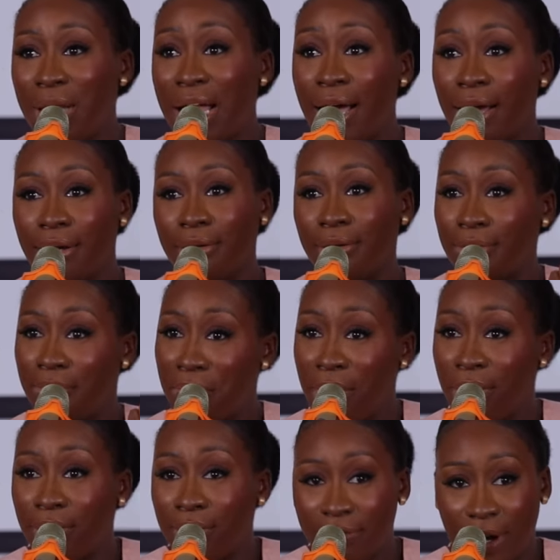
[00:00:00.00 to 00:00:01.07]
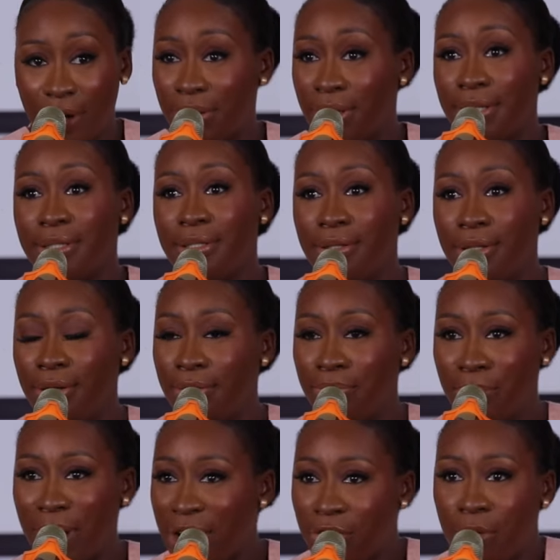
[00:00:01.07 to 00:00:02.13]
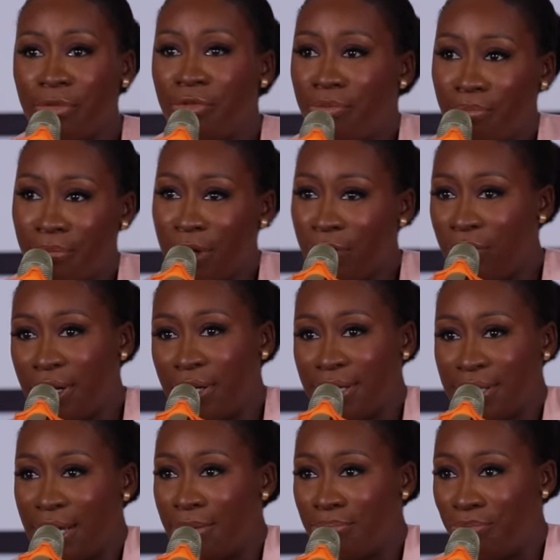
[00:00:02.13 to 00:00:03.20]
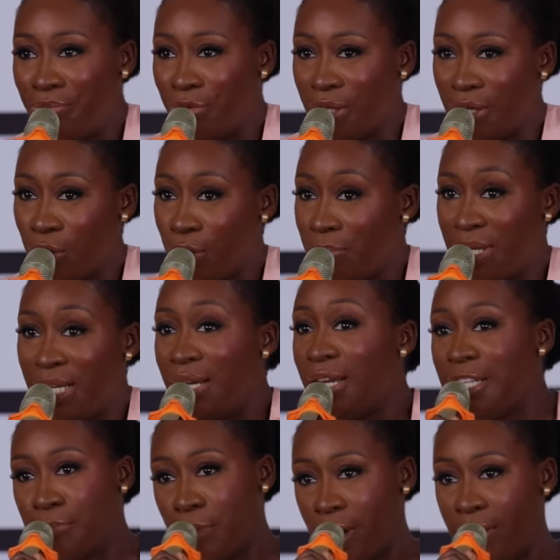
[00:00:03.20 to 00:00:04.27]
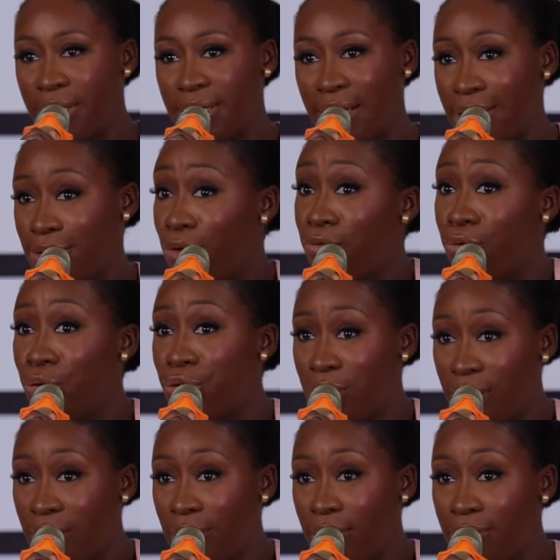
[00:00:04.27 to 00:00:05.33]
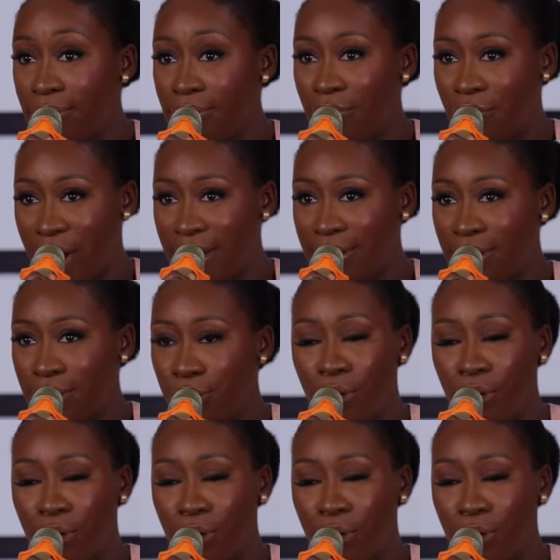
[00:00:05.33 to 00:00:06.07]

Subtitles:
black male founders, the black male founders are going to be the least prioritized, unfortunately, right?